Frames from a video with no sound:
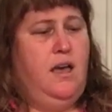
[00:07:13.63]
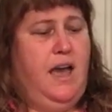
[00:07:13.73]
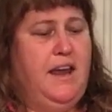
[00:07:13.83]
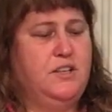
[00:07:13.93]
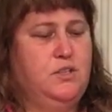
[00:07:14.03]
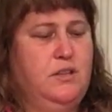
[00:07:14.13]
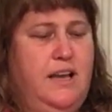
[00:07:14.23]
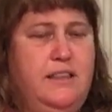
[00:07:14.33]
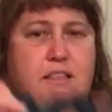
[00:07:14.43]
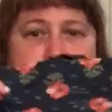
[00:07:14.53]
And I do
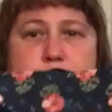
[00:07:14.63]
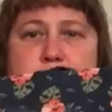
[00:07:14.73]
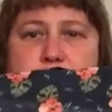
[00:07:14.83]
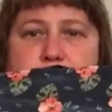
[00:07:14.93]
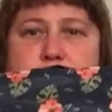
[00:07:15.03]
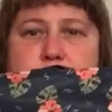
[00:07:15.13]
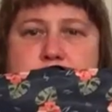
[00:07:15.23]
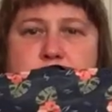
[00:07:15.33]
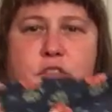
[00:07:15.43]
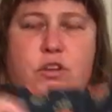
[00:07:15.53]
like this pattern,
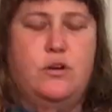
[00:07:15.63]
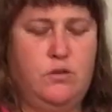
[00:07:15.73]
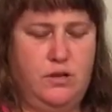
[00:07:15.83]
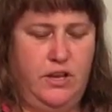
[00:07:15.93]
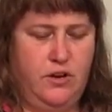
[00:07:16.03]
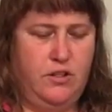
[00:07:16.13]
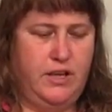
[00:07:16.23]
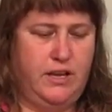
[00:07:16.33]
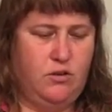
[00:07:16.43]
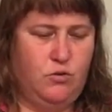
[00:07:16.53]
even though, you know,
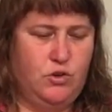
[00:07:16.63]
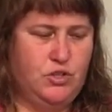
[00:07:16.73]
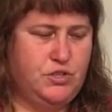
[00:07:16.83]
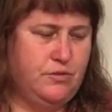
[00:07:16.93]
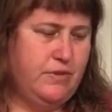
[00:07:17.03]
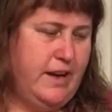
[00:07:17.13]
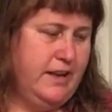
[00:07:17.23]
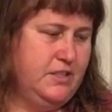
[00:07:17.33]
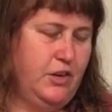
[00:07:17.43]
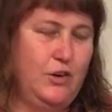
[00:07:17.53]
like oranges and
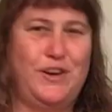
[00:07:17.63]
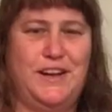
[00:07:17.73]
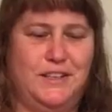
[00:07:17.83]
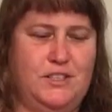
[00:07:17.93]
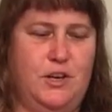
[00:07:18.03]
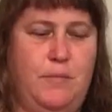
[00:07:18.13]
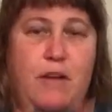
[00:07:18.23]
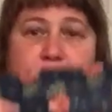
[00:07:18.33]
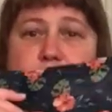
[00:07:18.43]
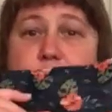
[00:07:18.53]
reds and greens aren't my
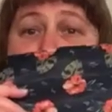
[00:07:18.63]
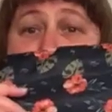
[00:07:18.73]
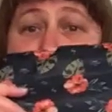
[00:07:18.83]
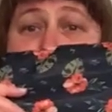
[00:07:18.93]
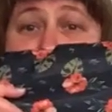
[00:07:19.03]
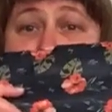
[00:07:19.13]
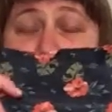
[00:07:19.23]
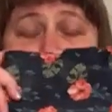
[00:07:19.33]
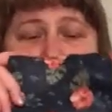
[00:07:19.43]
favorite, but I really like it.